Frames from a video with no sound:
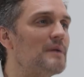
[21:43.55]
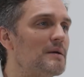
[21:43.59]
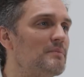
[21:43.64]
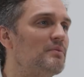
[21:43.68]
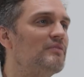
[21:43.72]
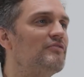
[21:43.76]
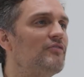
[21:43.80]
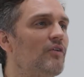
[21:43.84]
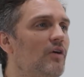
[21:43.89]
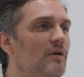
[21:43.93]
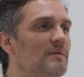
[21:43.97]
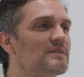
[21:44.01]

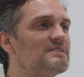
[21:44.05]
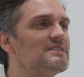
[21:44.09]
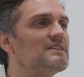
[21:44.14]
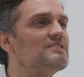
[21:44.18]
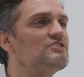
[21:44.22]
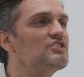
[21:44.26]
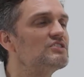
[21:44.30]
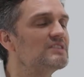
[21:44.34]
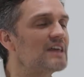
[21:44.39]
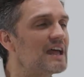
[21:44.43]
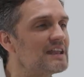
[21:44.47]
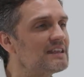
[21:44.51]
performance, it's
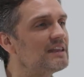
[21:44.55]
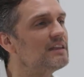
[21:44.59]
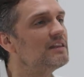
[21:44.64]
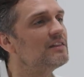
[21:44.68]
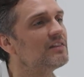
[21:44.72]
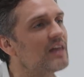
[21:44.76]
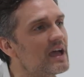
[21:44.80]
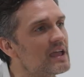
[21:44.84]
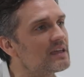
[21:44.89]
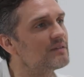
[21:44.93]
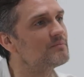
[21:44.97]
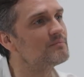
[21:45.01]
just I didn't
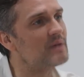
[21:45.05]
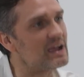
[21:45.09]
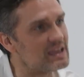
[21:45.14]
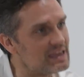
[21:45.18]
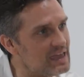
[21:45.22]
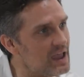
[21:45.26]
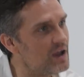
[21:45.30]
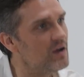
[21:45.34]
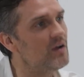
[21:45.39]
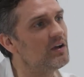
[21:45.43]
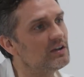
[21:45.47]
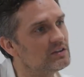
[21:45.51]
like my
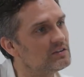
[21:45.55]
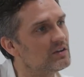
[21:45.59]
character.